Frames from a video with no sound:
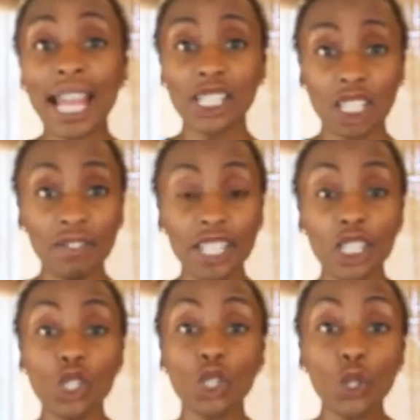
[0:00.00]

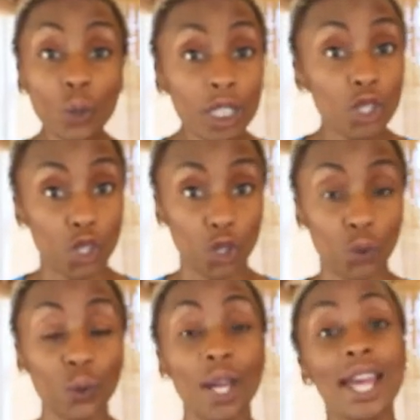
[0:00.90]
activities you could
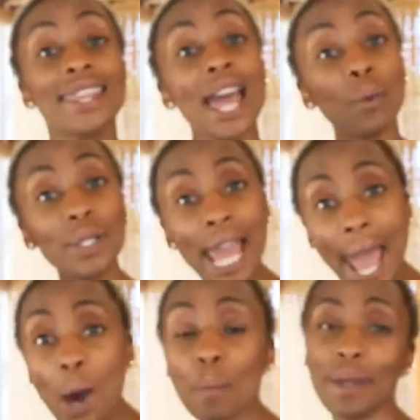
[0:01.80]
do that would
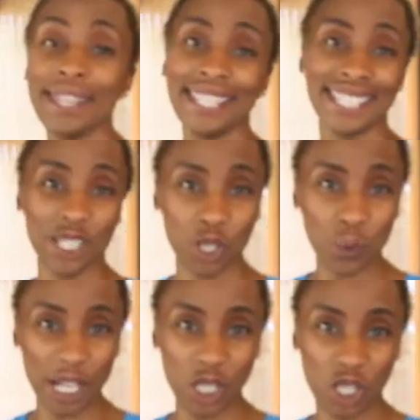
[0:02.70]
help in the
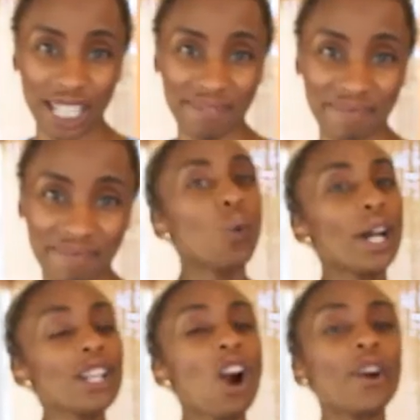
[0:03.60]
situation?
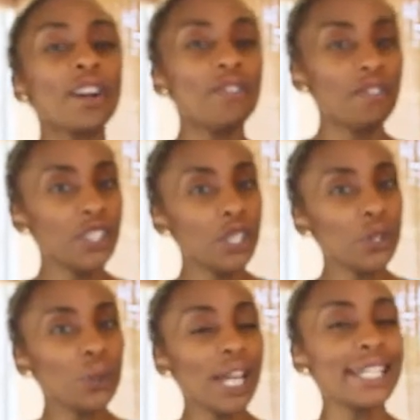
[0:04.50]
What are a
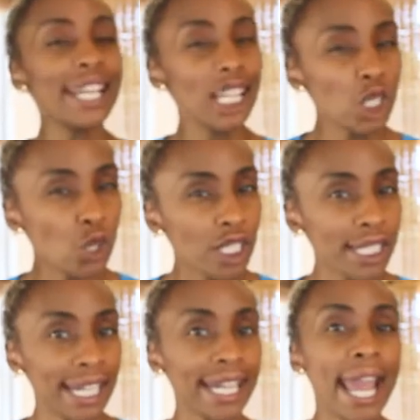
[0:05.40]
few and
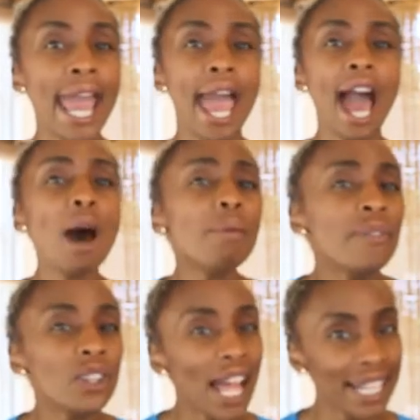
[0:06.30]
interesting
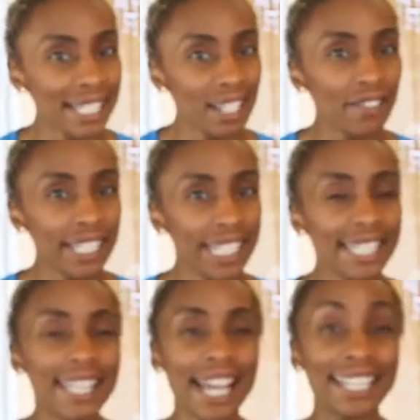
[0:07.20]
helpful
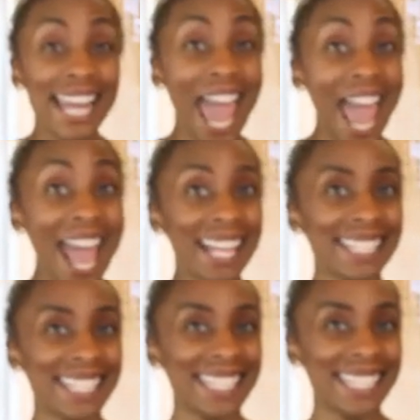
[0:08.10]
activities that could add
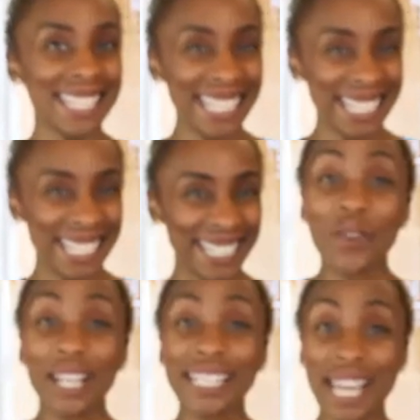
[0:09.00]
to the scene?
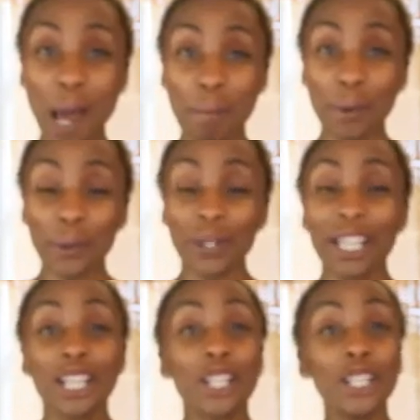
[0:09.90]
For example,
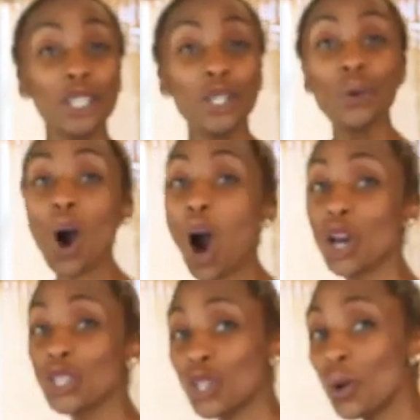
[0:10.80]
could you
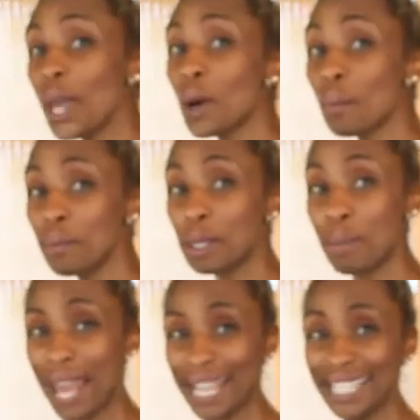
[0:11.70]
also help me
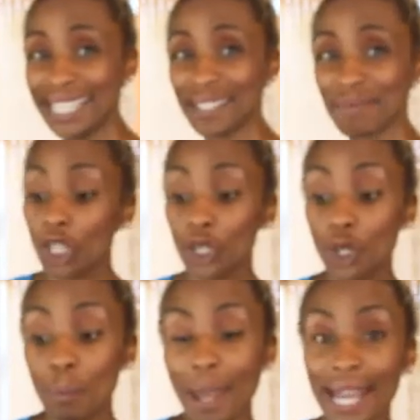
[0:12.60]
paint? Could
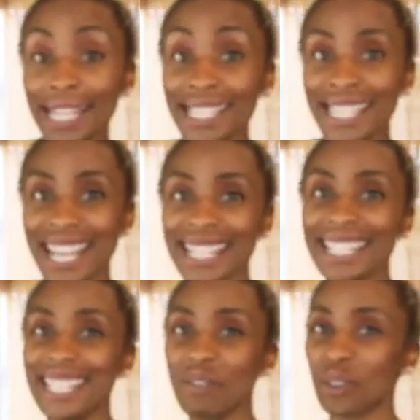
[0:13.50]
you paint in
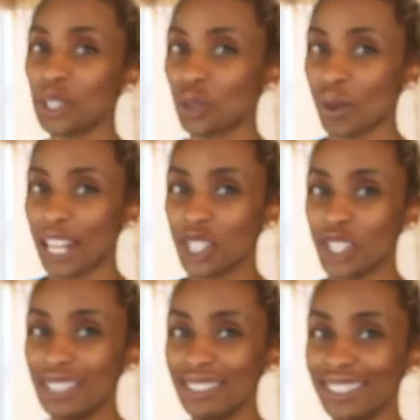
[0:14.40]
a different
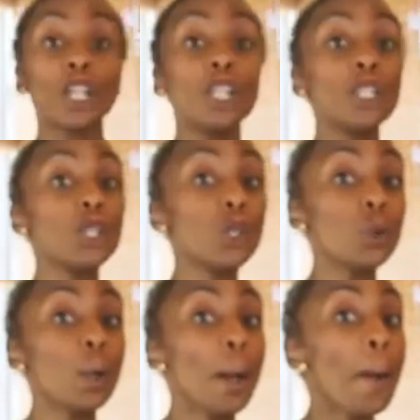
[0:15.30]
direction? Could
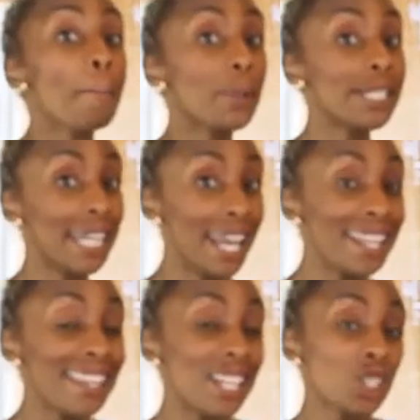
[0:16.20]
you
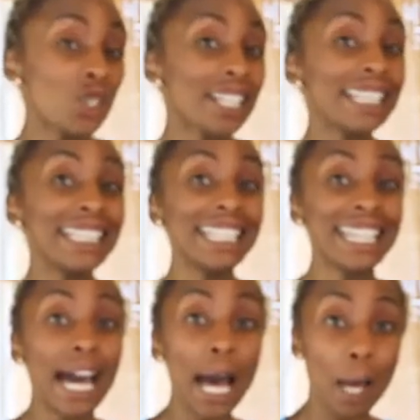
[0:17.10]
pretend that you're
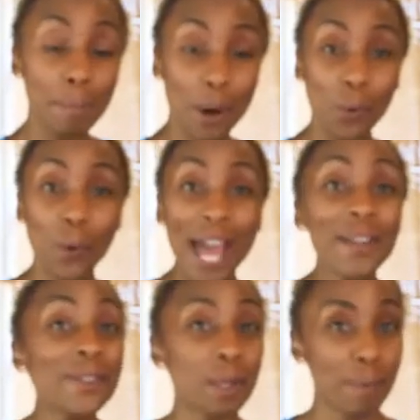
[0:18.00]
cleaning up
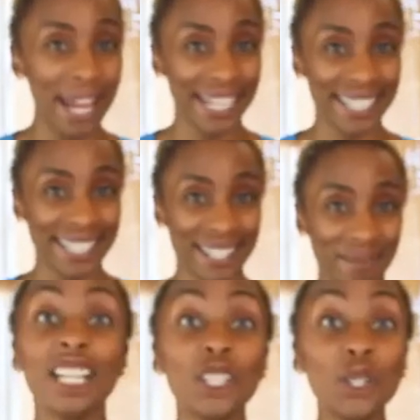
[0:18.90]
around the paint?
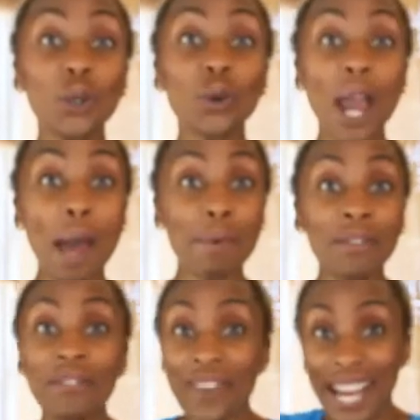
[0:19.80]
Could you grab
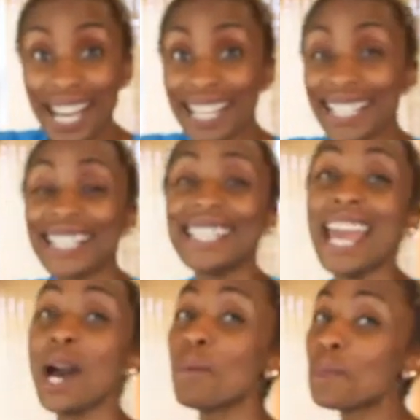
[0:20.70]
a fan to
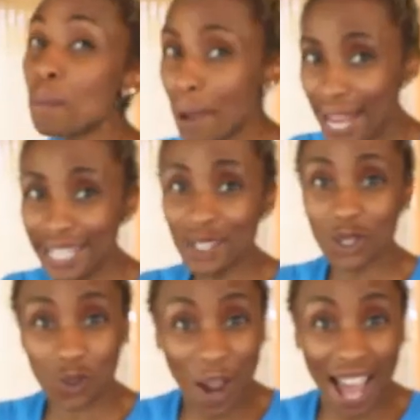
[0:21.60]
help the
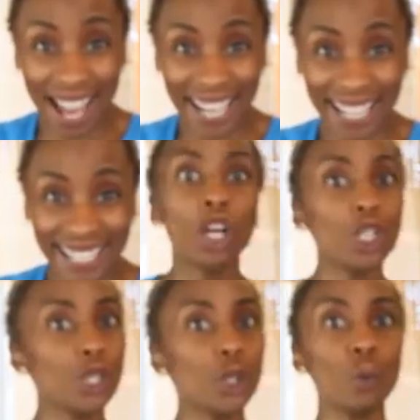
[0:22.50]
paint dry?
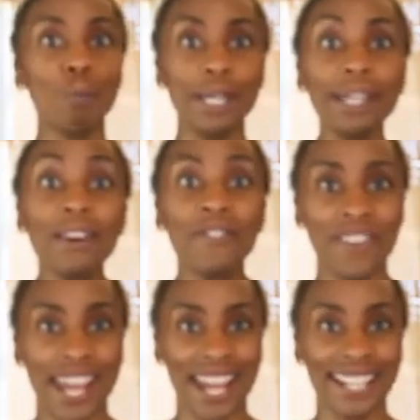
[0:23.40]
Could you be a
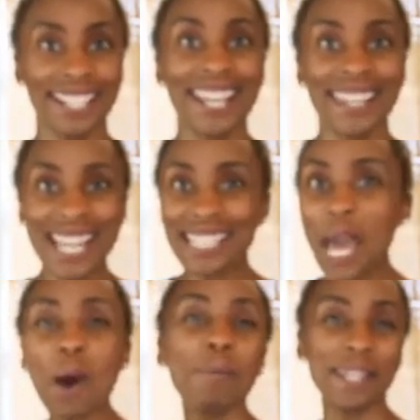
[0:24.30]
fan that's
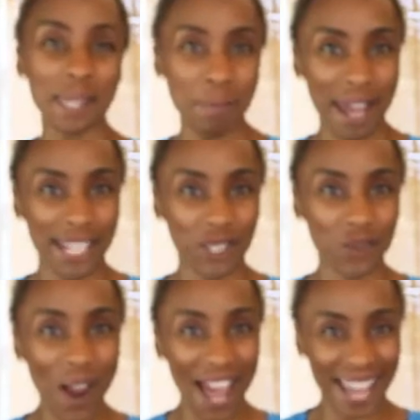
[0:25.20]
helping the paint
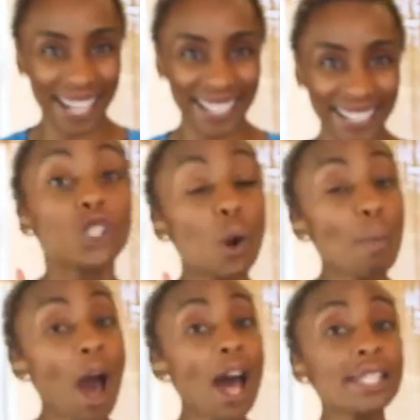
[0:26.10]
dry? So
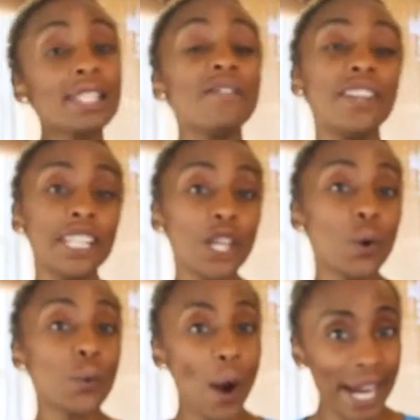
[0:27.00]
pause the
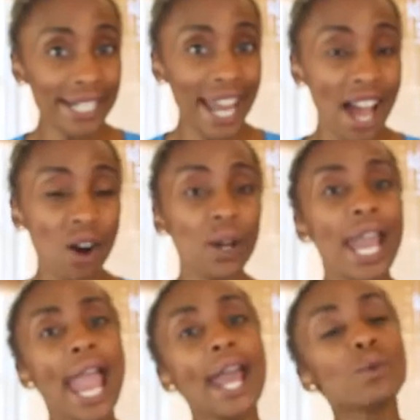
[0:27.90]
video right now
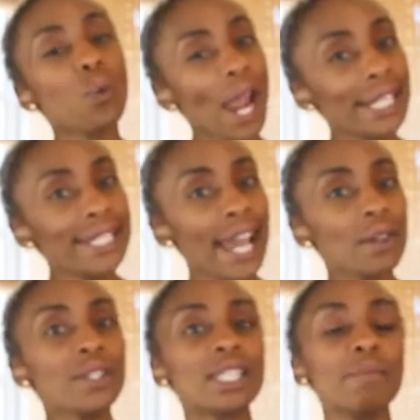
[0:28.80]
and write
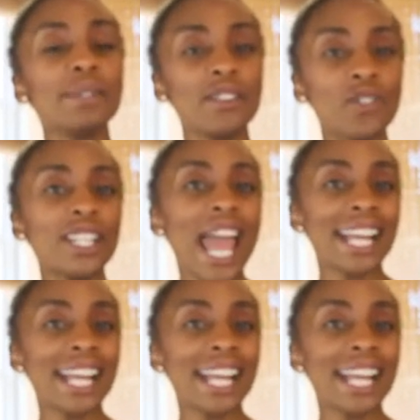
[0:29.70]
down some different